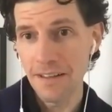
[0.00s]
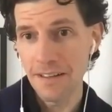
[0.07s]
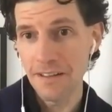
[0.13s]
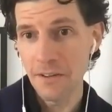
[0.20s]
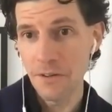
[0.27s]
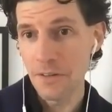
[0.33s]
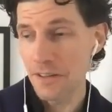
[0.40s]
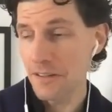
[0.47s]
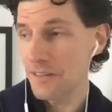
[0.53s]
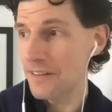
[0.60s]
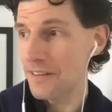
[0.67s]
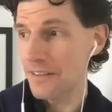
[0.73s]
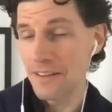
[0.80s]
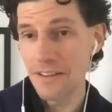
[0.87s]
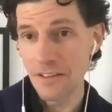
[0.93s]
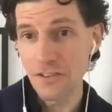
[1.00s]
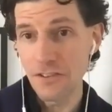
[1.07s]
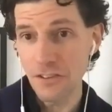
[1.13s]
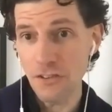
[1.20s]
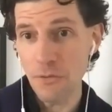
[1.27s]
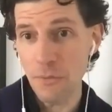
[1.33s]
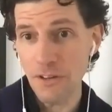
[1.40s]
That, that the
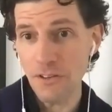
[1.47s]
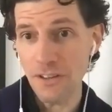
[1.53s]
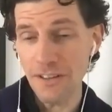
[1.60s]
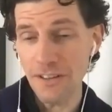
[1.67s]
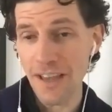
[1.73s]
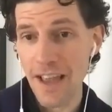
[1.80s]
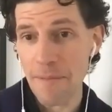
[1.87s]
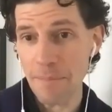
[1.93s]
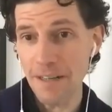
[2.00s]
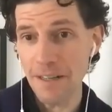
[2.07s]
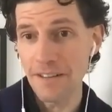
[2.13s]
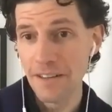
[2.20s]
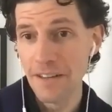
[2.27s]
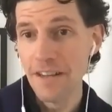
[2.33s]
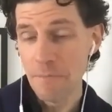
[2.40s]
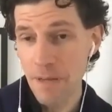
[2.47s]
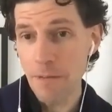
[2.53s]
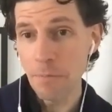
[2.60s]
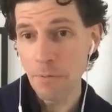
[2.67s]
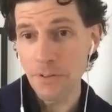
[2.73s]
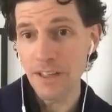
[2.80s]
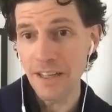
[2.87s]
situation is happening,
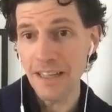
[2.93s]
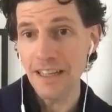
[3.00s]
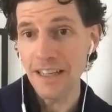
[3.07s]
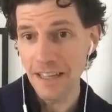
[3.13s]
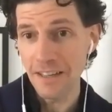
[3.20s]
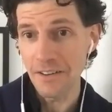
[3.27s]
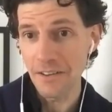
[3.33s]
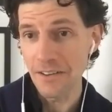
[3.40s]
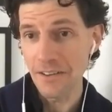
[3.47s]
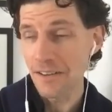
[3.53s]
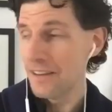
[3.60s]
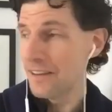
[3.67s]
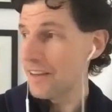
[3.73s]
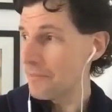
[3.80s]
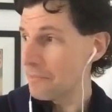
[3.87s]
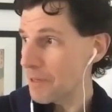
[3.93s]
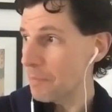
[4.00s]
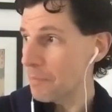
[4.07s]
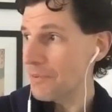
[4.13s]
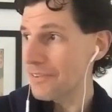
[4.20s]
people are getting ill and people